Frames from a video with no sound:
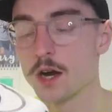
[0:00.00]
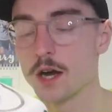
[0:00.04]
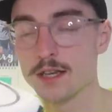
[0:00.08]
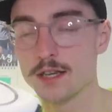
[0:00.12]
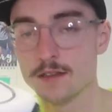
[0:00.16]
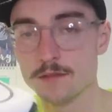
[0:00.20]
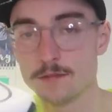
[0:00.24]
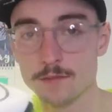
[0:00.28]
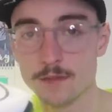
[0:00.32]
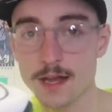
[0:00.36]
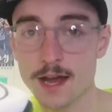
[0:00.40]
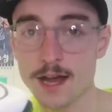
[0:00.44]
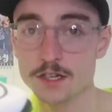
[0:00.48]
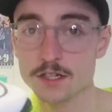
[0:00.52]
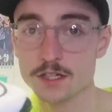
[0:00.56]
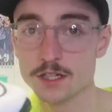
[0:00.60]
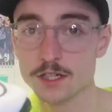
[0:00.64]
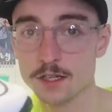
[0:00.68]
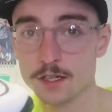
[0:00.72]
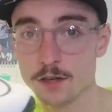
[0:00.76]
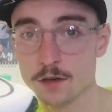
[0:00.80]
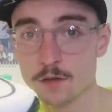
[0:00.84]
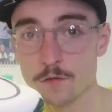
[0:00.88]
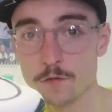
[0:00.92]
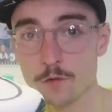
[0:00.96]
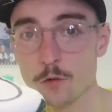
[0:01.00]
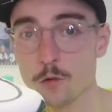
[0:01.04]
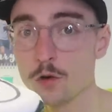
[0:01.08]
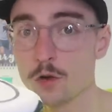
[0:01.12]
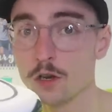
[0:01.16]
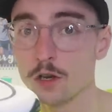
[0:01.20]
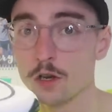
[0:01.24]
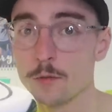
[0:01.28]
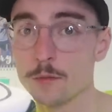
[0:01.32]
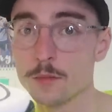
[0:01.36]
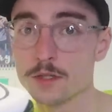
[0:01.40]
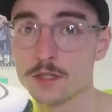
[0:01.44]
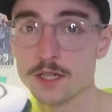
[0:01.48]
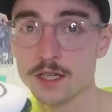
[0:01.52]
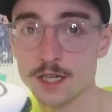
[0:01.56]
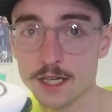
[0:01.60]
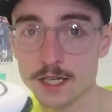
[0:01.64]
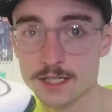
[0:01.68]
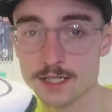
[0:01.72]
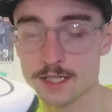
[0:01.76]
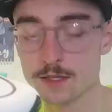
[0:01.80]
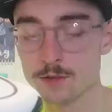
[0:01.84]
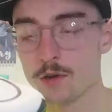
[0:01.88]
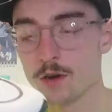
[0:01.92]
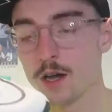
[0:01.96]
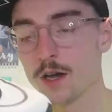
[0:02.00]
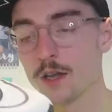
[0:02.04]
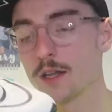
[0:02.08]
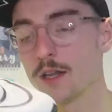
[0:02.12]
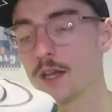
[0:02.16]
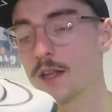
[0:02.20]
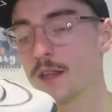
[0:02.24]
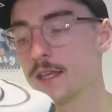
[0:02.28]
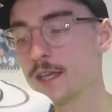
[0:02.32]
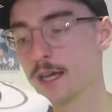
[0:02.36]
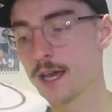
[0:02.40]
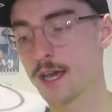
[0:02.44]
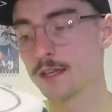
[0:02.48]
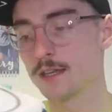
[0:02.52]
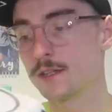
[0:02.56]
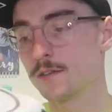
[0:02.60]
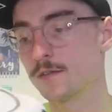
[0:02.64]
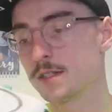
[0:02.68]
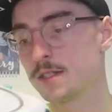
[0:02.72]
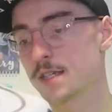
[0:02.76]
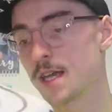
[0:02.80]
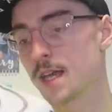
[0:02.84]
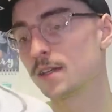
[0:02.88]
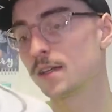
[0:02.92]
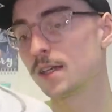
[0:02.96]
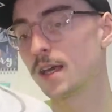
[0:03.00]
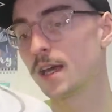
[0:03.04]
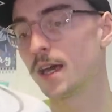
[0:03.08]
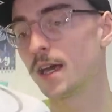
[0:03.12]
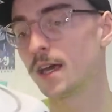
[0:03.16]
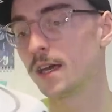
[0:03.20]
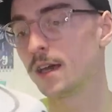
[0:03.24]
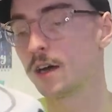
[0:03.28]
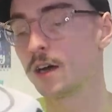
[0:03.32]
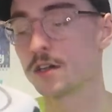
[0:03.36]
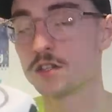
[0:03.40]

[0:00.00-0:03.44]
I actually did a four kilometer easy run at the end of the ten K.